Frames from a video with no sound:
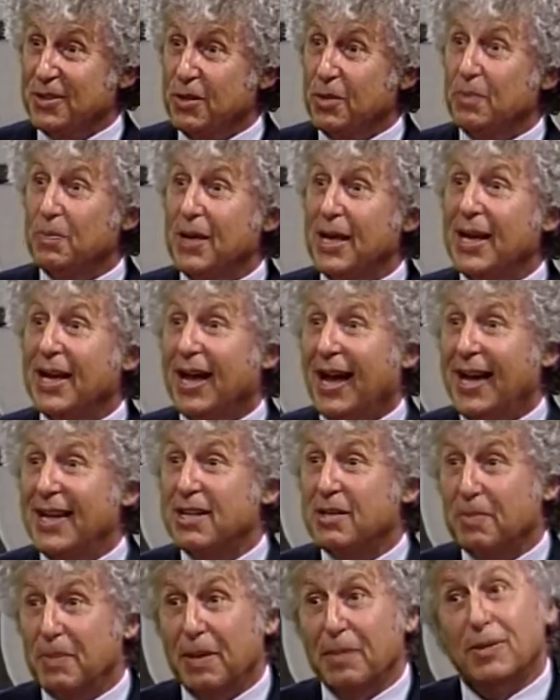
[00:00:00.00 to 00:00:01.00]
to being
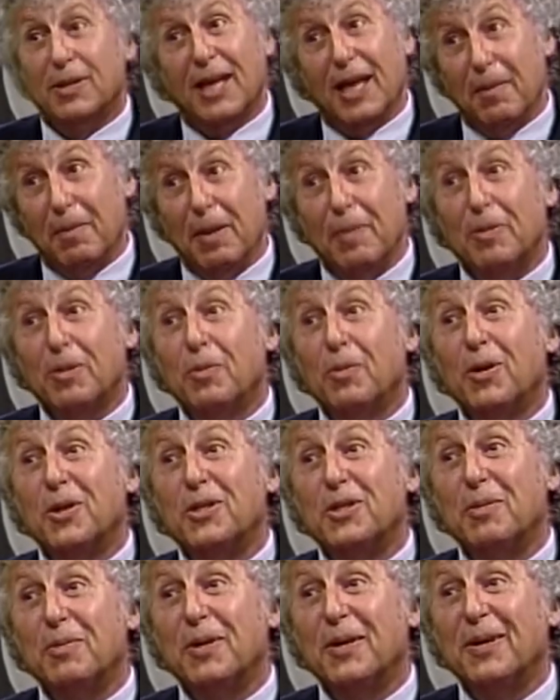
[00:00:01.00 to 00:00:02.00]
kind to people to get people to
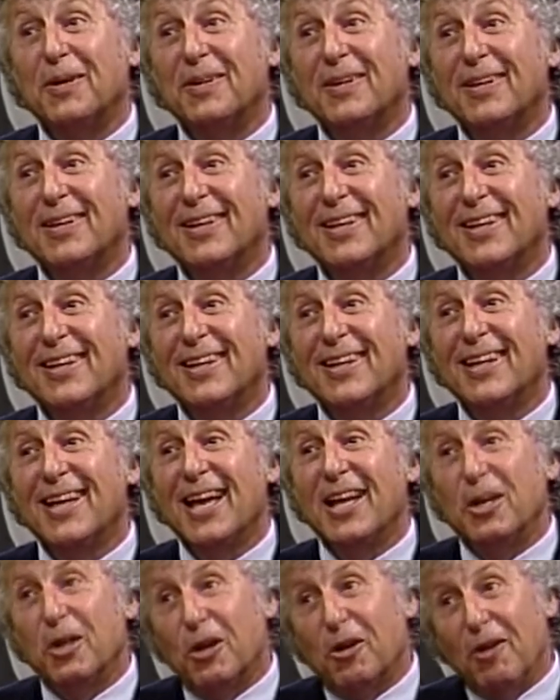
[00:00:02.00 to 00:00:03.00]
worship you.
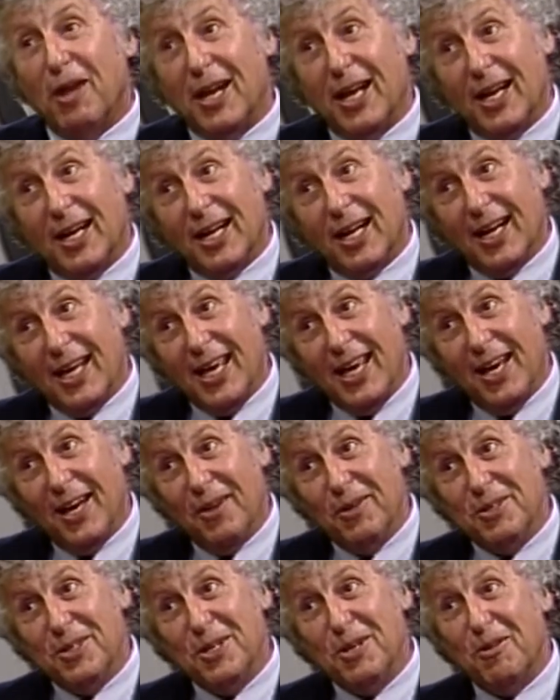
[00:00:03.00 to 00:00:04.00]
And you're creating little
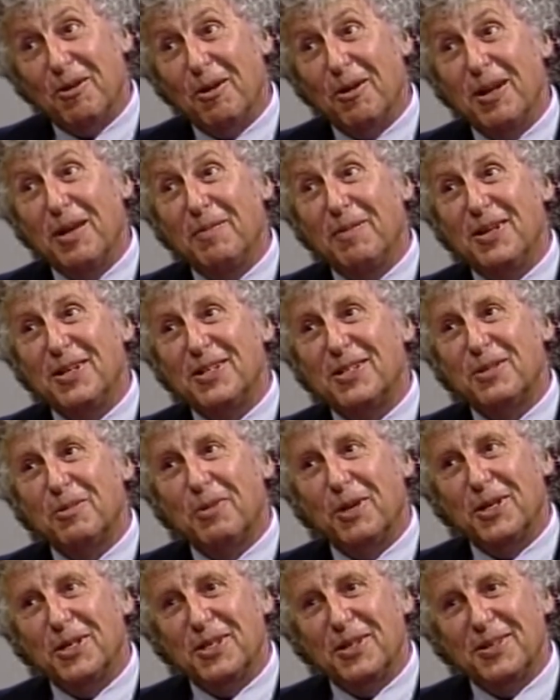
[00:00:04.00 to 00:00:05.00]
egos in your own image to
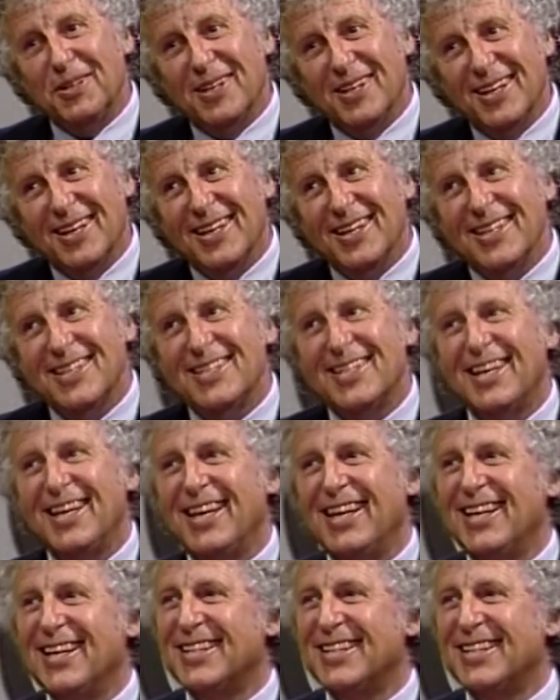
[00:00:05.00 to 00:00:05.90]
worship. See?